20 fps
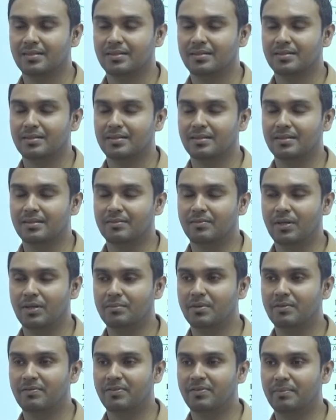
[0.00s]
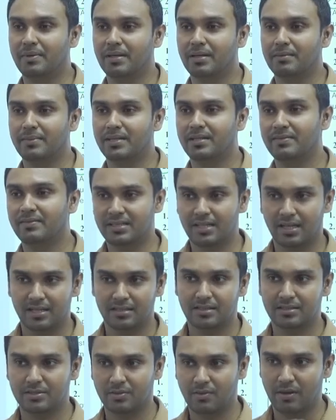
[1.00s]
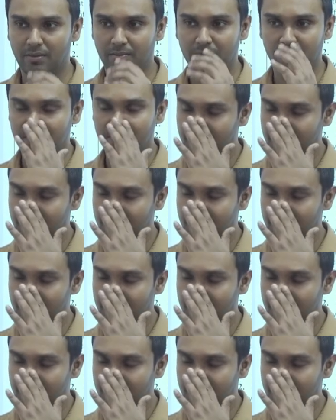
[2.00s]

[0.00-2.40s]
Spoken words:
Volume of a pyramid which has a square bottom.